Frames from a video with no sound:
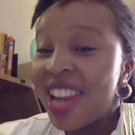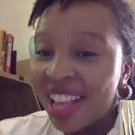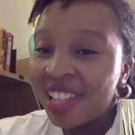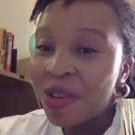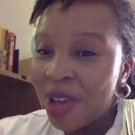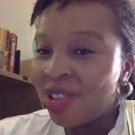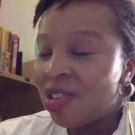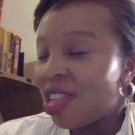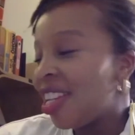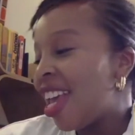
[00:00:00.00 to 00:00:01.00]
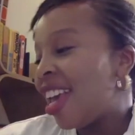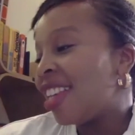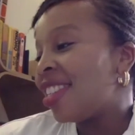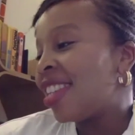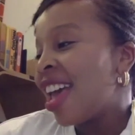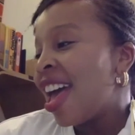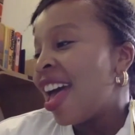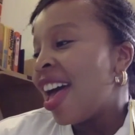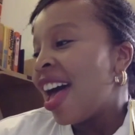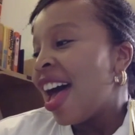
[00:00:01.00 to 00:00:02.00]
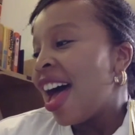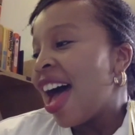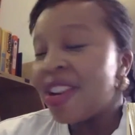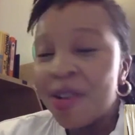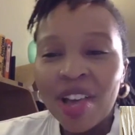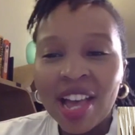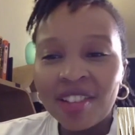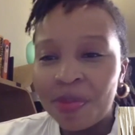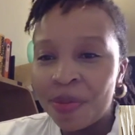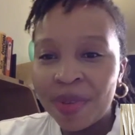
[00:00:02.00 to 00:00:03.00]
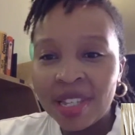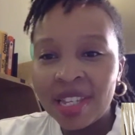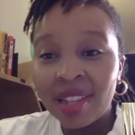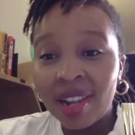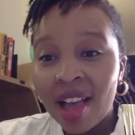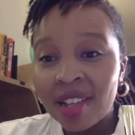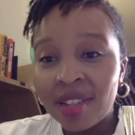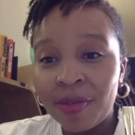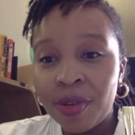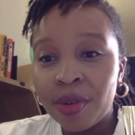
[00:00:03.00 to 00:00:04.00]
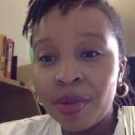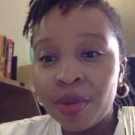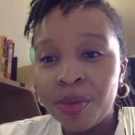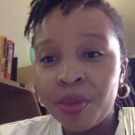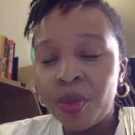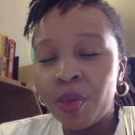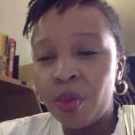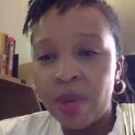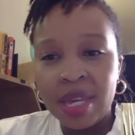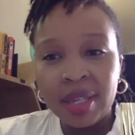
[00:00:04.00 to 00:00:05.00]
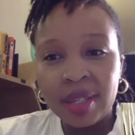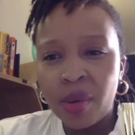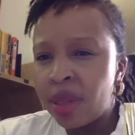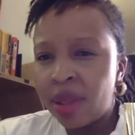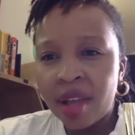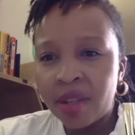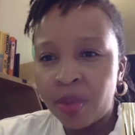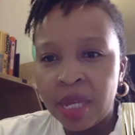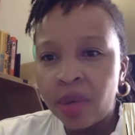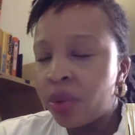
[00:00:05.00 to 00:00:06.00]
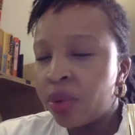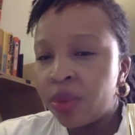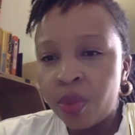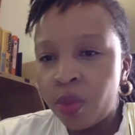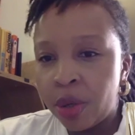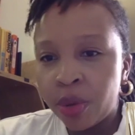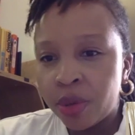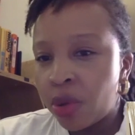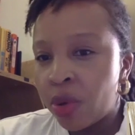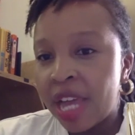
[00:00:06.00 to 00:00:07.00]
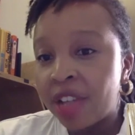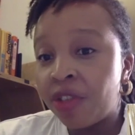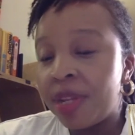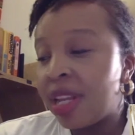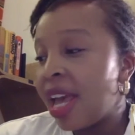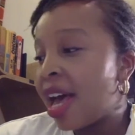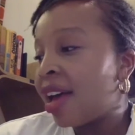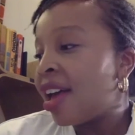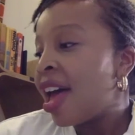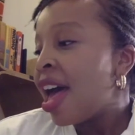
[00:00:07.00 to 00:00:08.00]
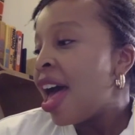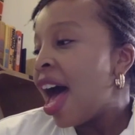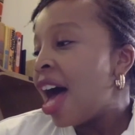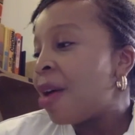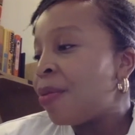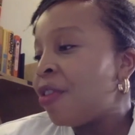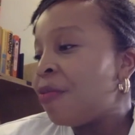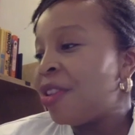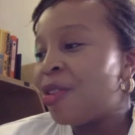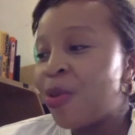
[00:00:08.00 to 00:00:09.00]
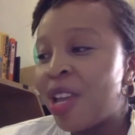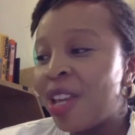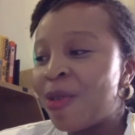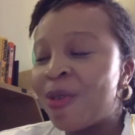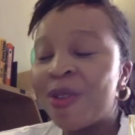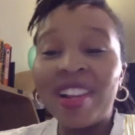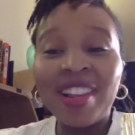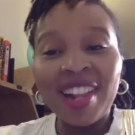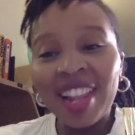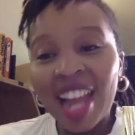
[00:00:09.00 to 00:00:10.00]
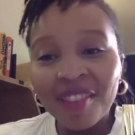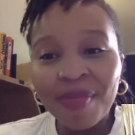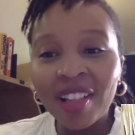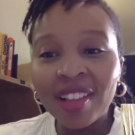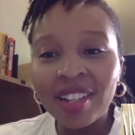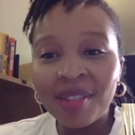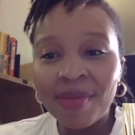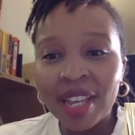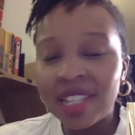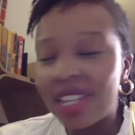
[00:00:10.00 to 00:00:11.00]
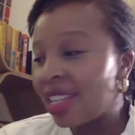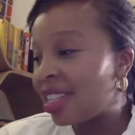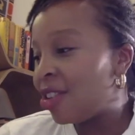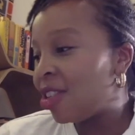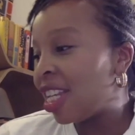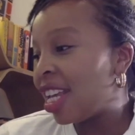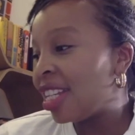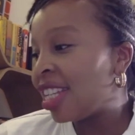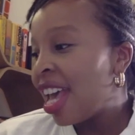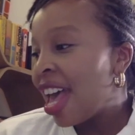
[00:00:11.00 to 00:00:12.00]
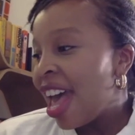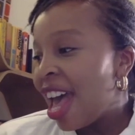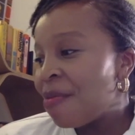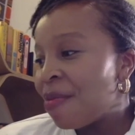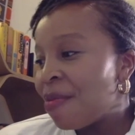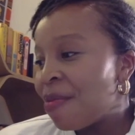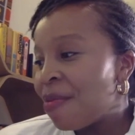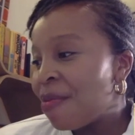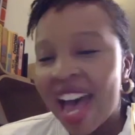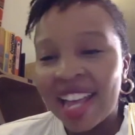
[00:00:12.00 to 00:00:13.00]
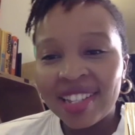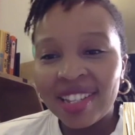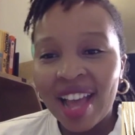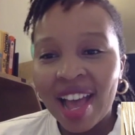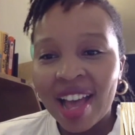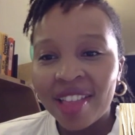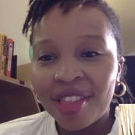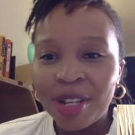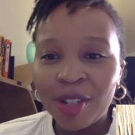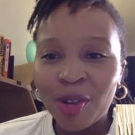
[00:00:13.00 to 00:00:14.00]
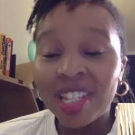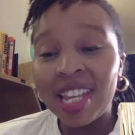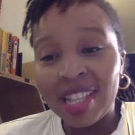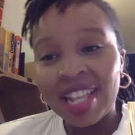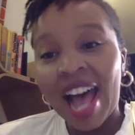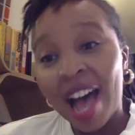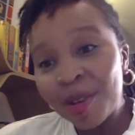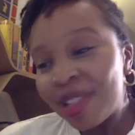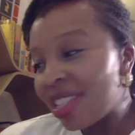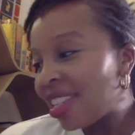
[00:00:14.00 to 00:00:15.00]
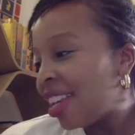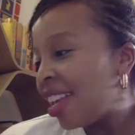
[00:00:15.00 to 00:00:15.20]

Next question is, I know you guys have been busy in the last week or so that you've been here. You've been doing your live balcony mixes. You did a mix at 3 Shots Keith's house,